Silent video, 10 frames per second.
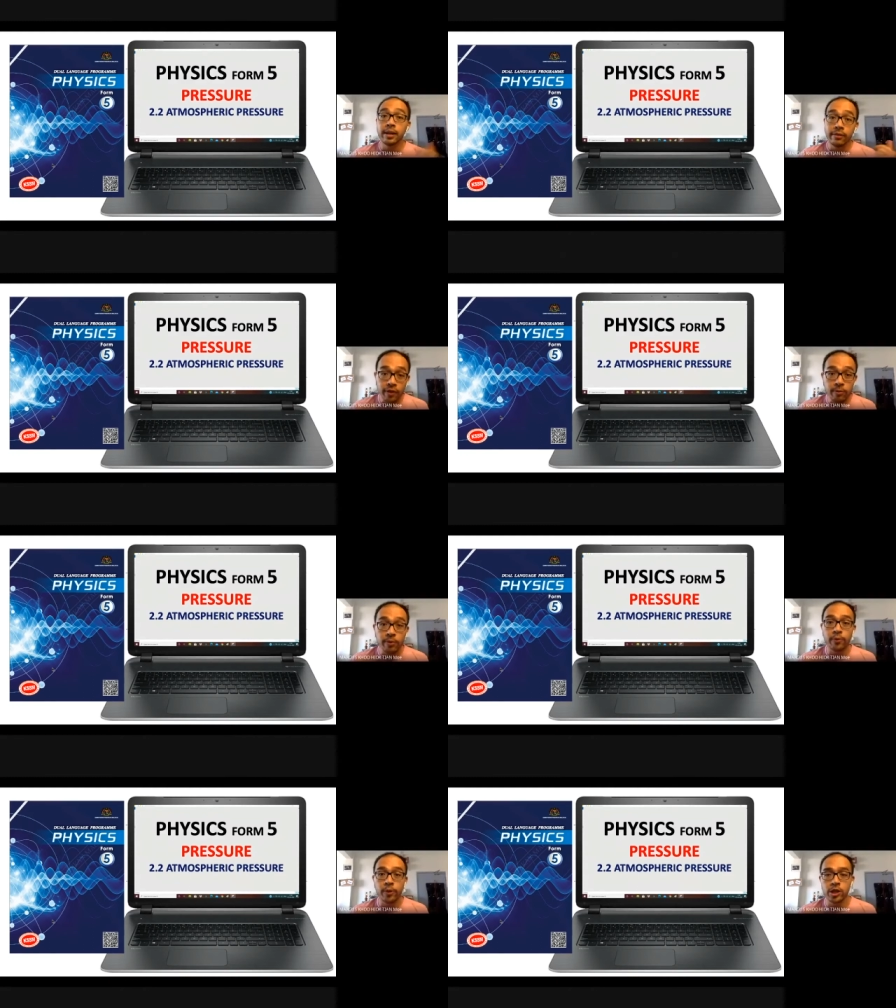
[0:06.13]
form of
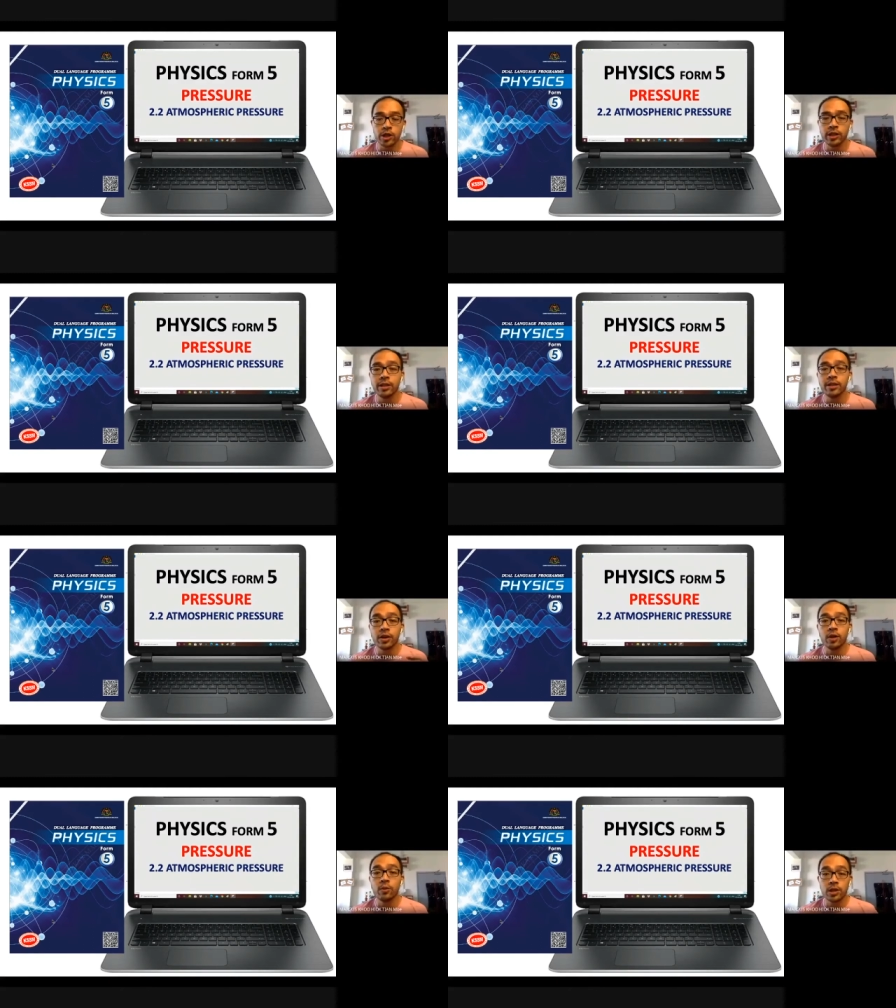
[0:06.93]
pressure,
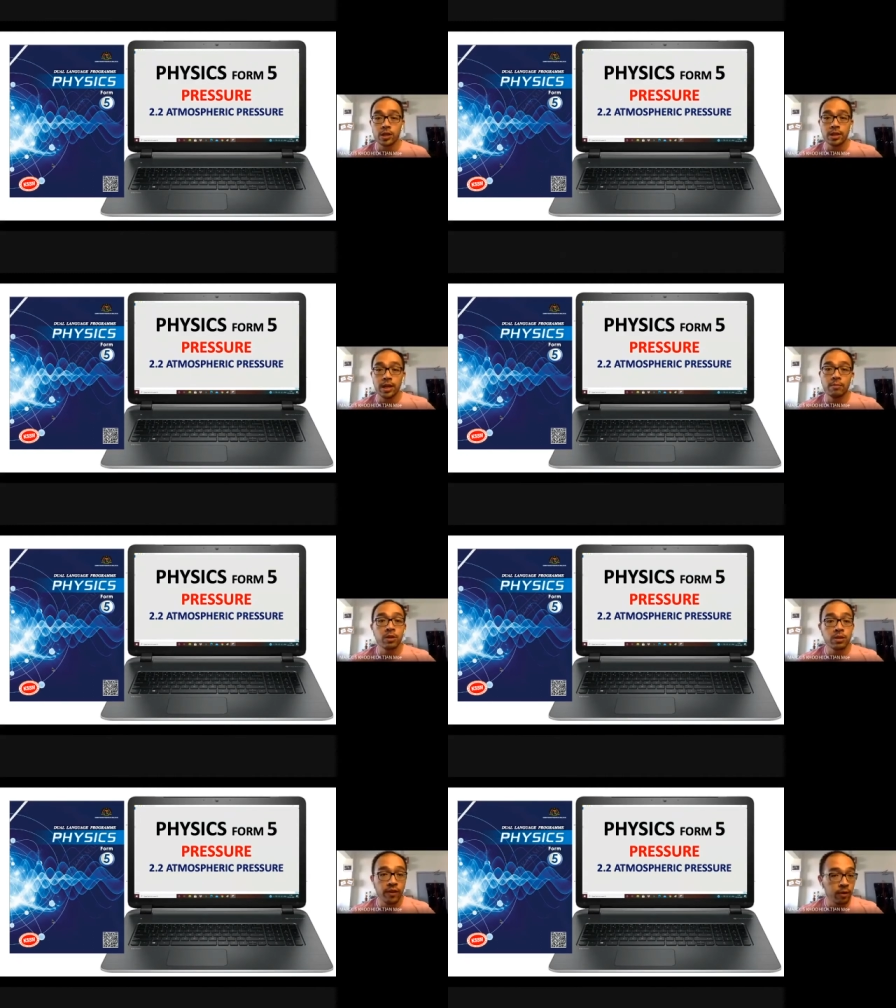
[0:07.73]
okay, which is
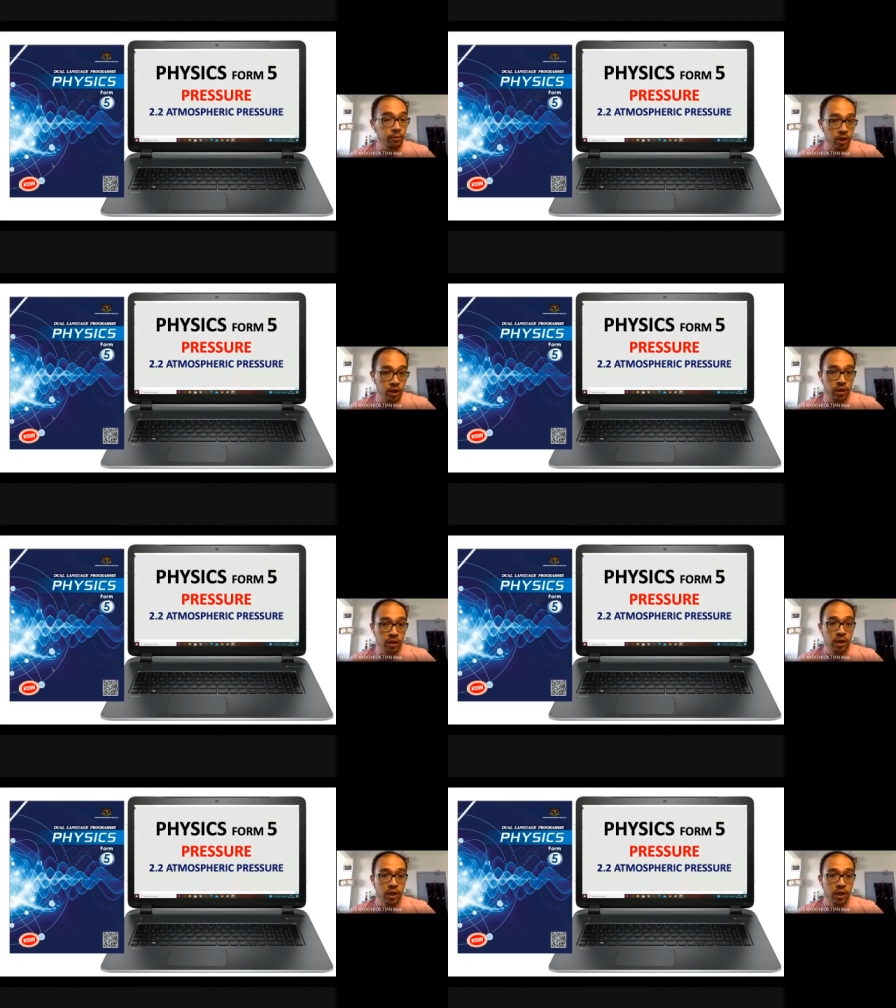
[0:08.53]
atmospheric pressure.